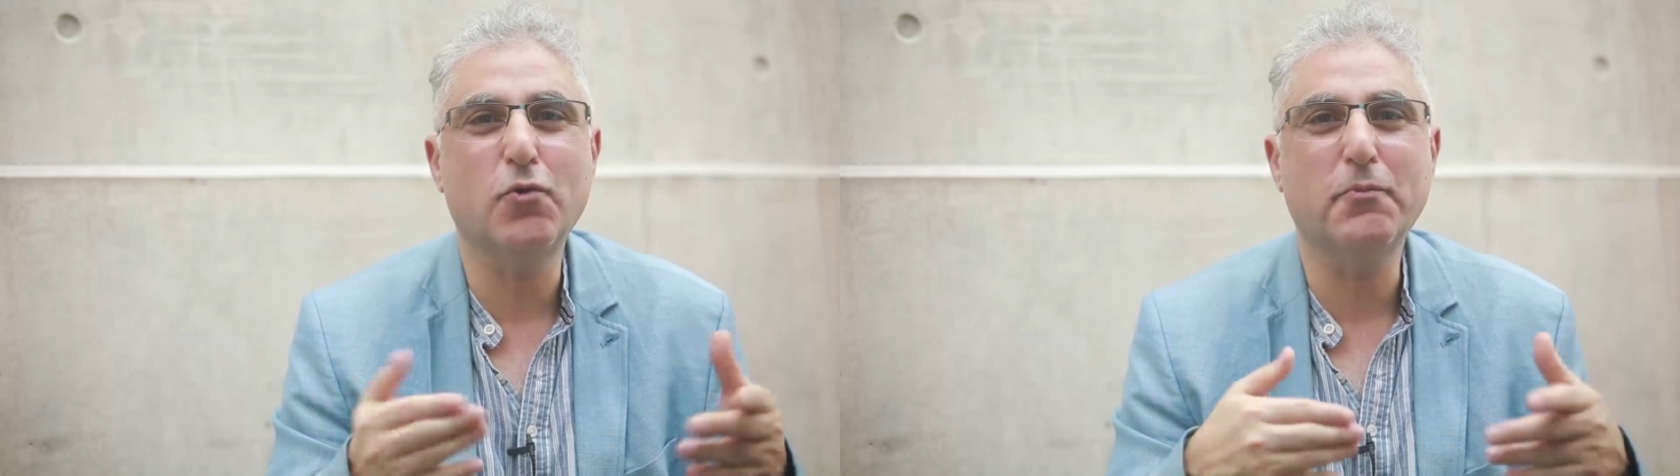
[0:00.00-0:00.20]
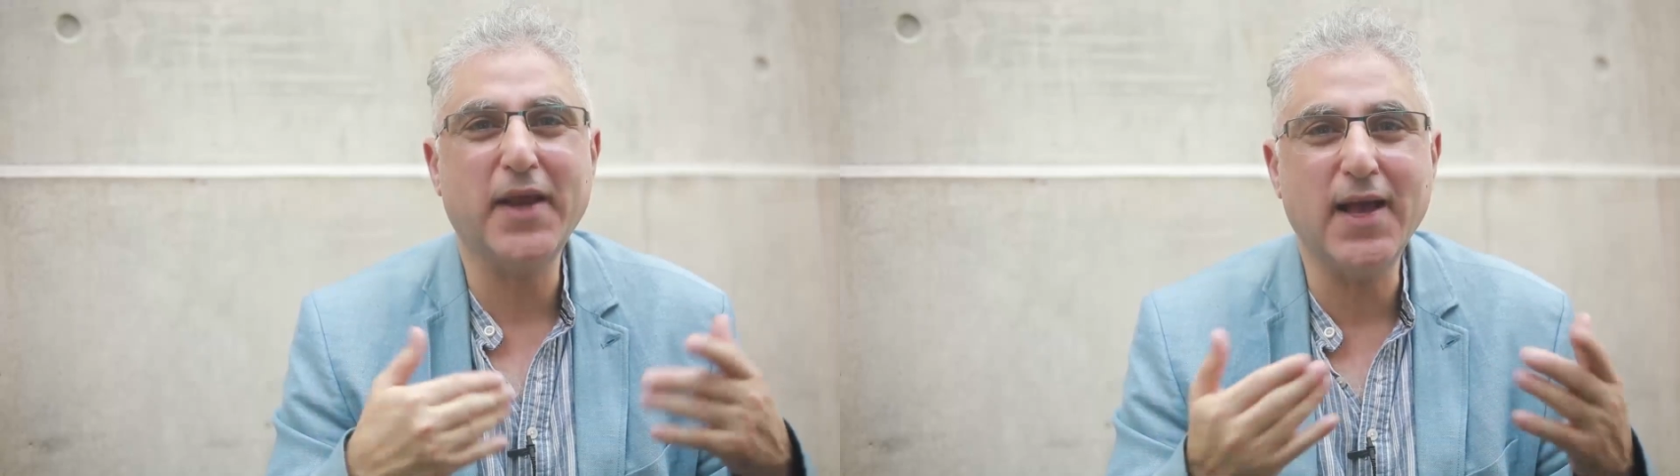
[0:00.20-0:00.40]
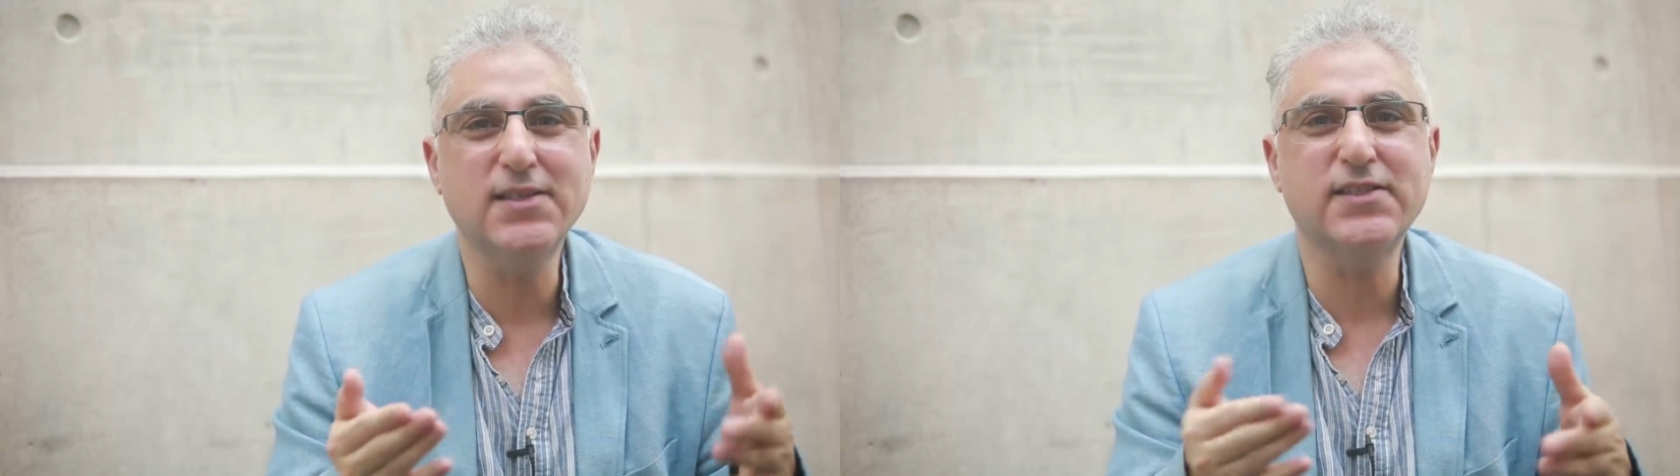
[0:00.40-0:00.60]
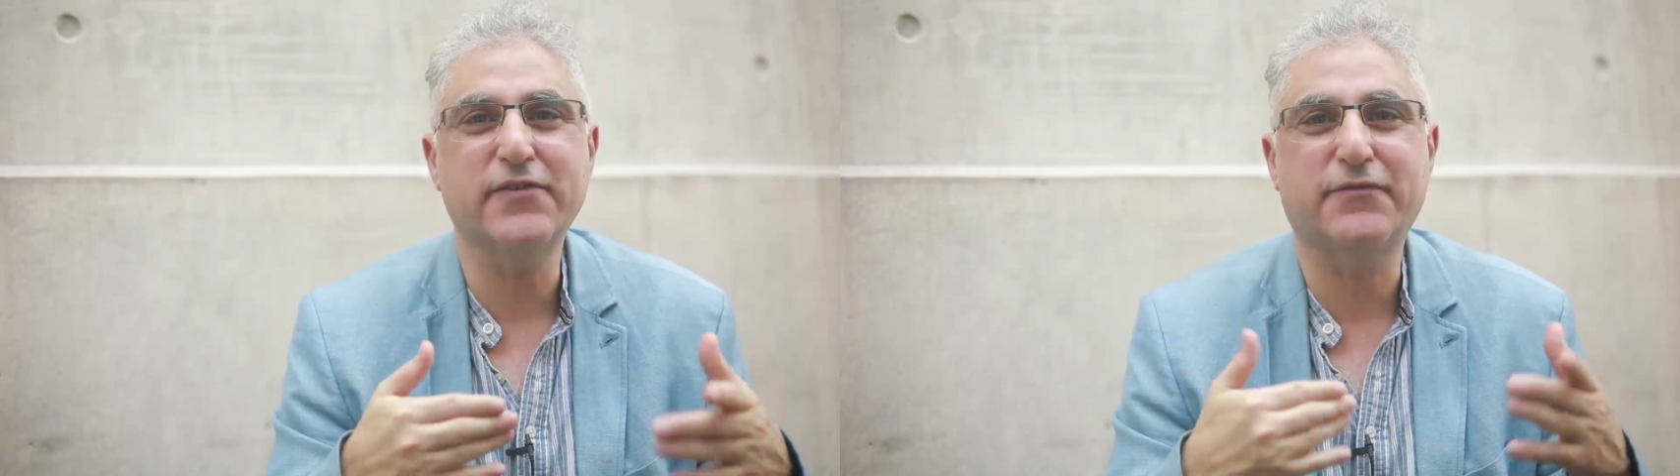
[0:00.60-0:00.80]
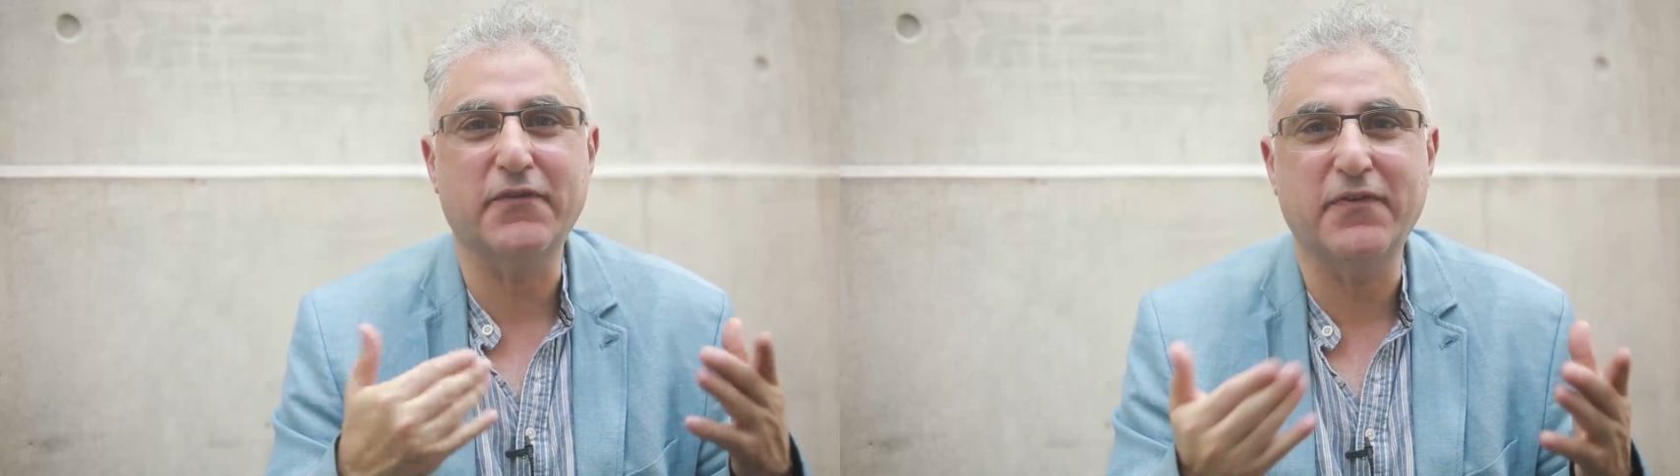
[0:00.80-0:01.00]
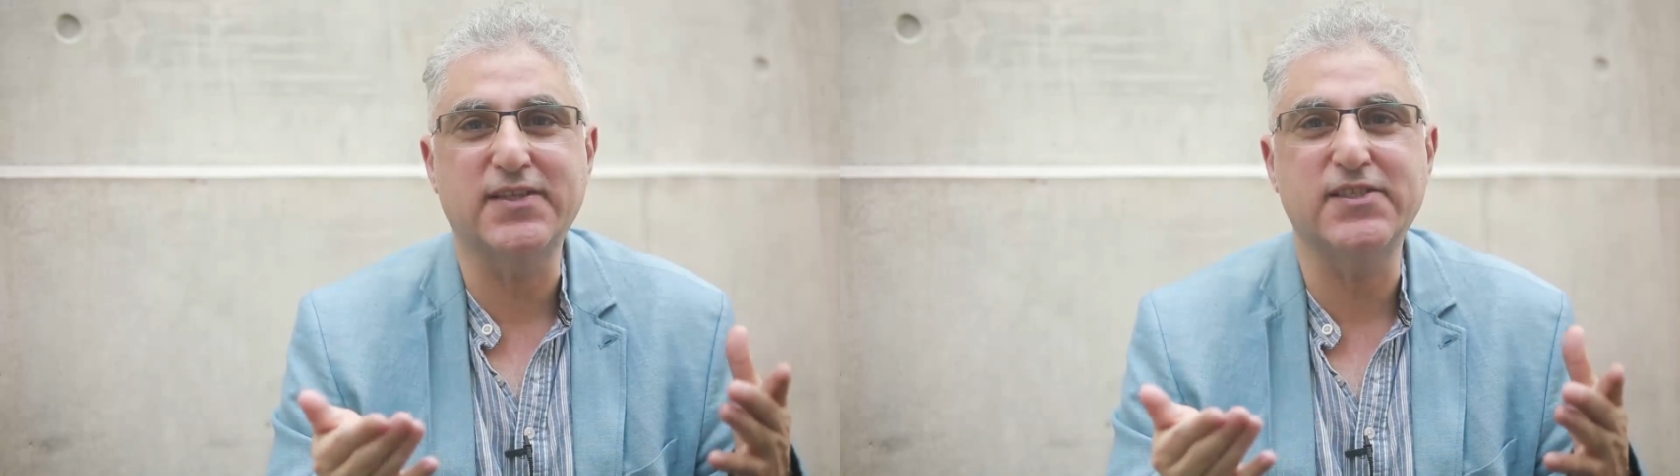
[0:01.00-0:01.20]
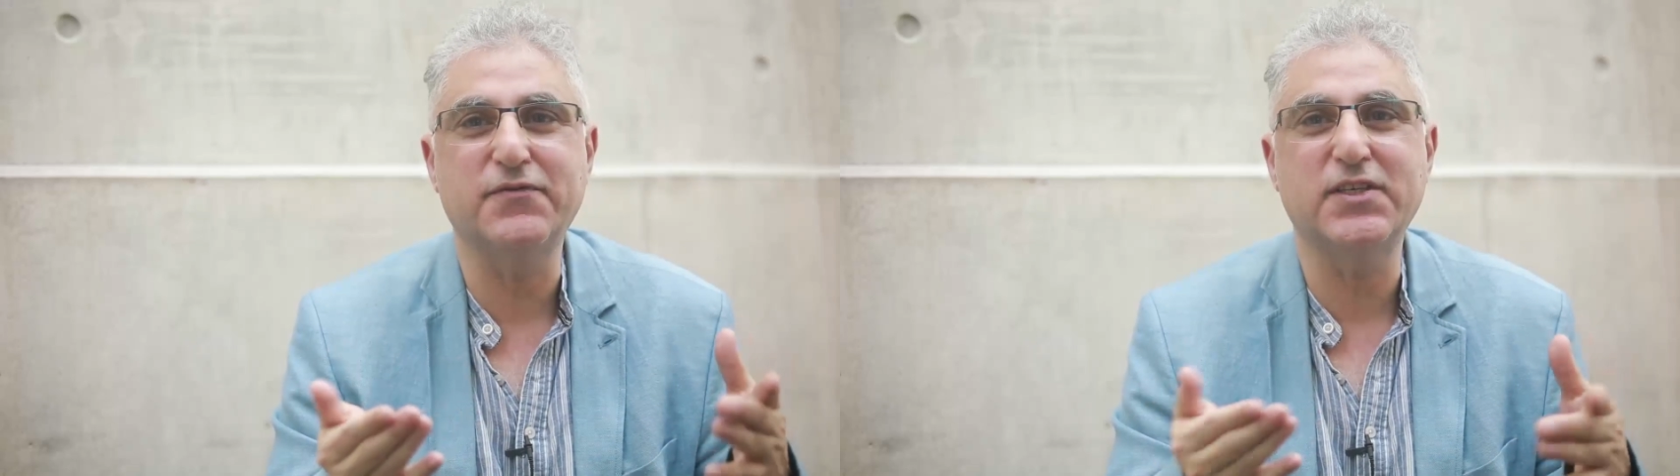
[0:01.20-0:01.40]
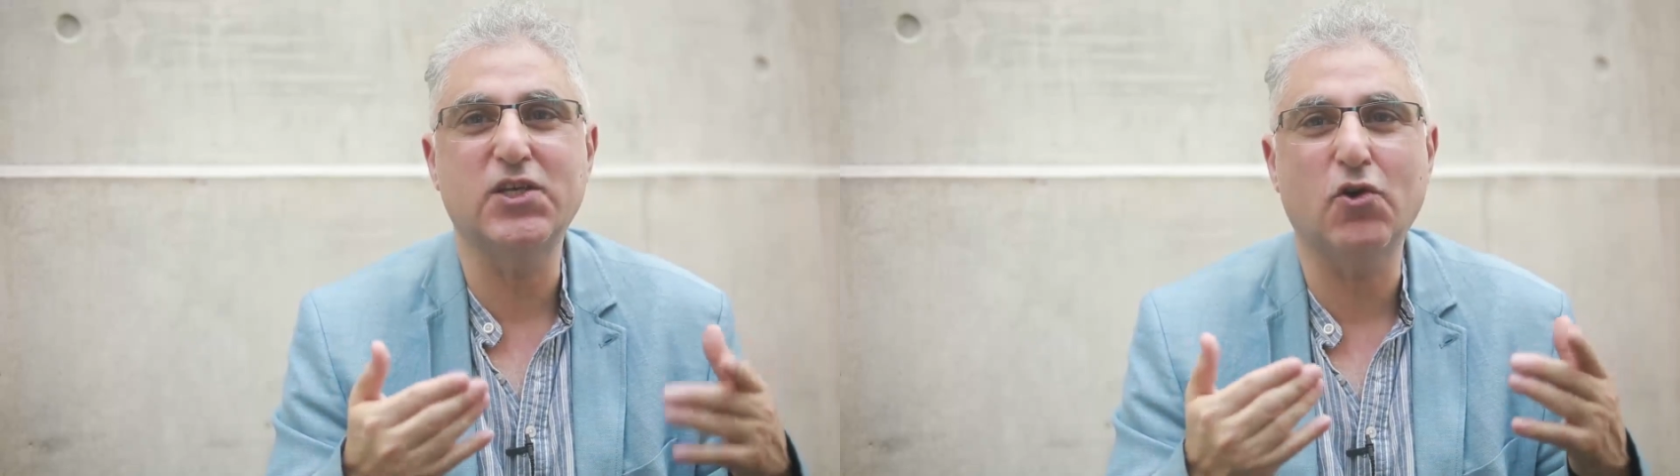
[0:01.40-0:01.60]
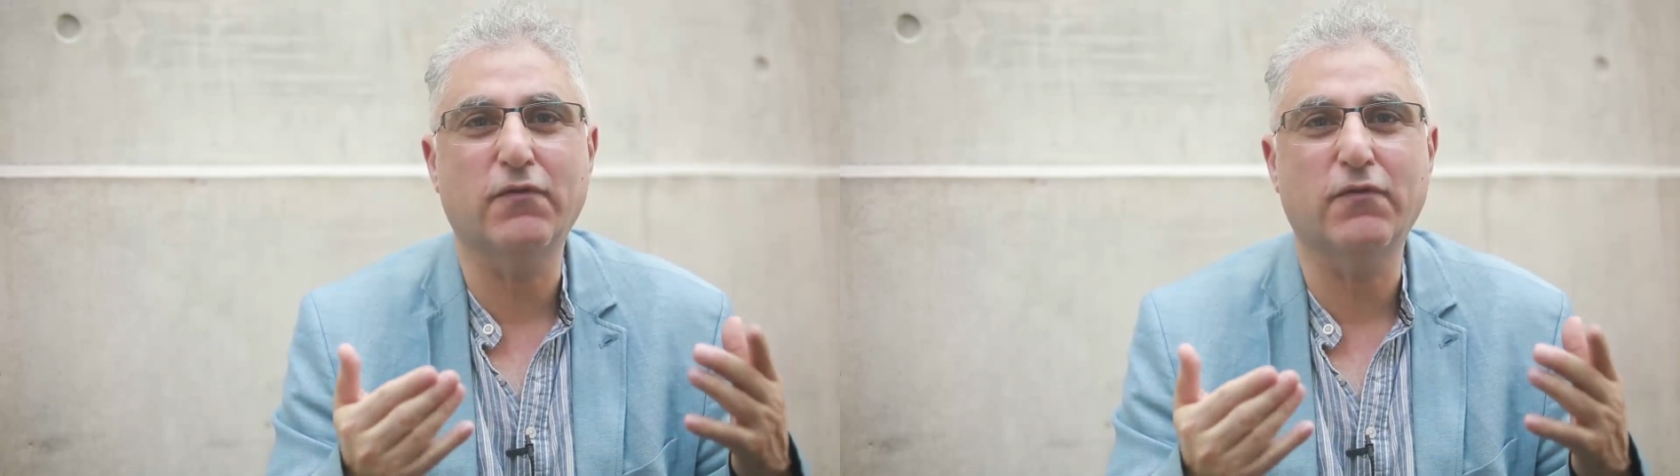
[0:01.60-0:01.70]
comprehensive reflexivity